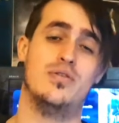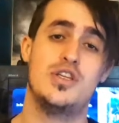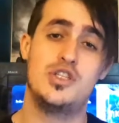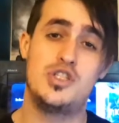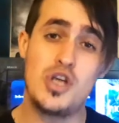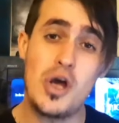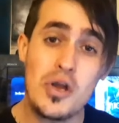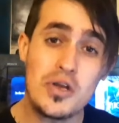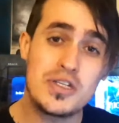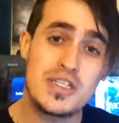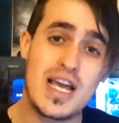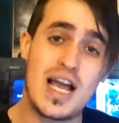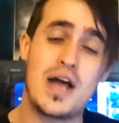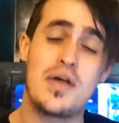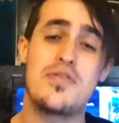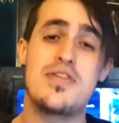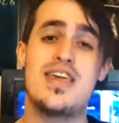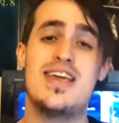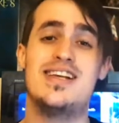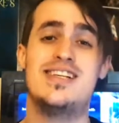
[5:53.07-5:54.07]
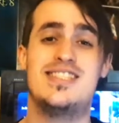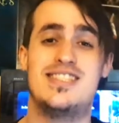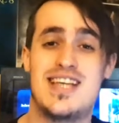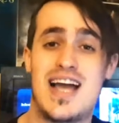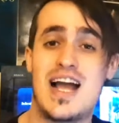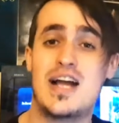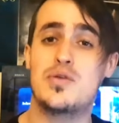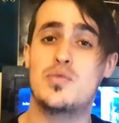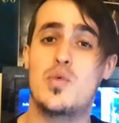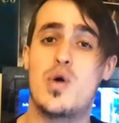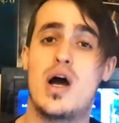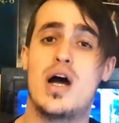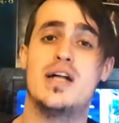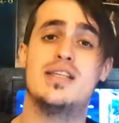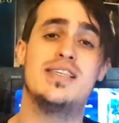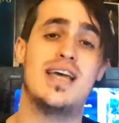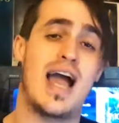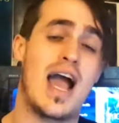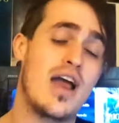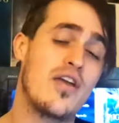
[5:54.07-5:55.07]
Jot down the exact
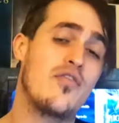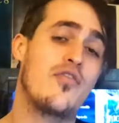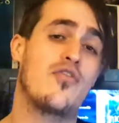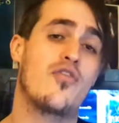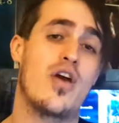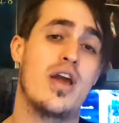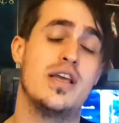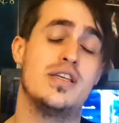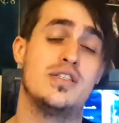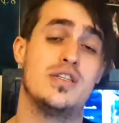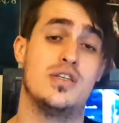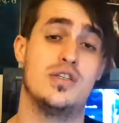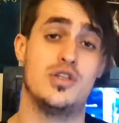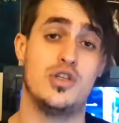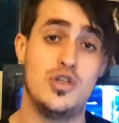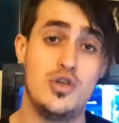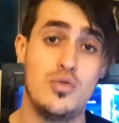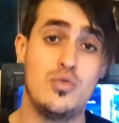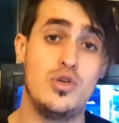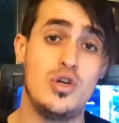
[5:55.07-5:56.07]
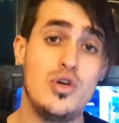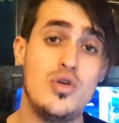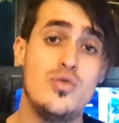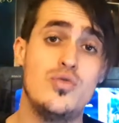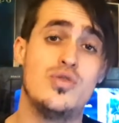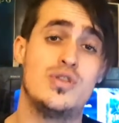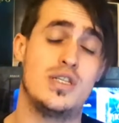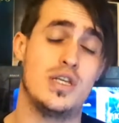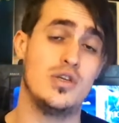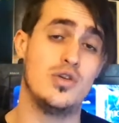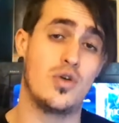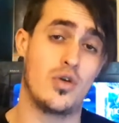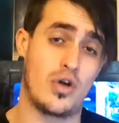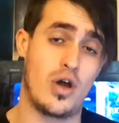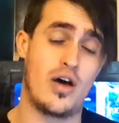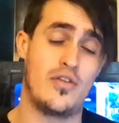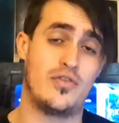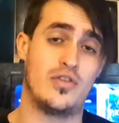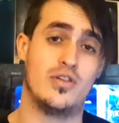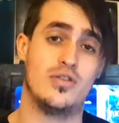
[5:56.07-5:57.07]
words and phrases you used in your
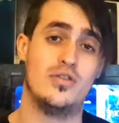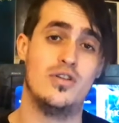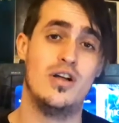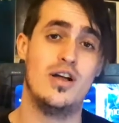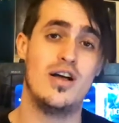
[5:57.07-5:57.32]
novel.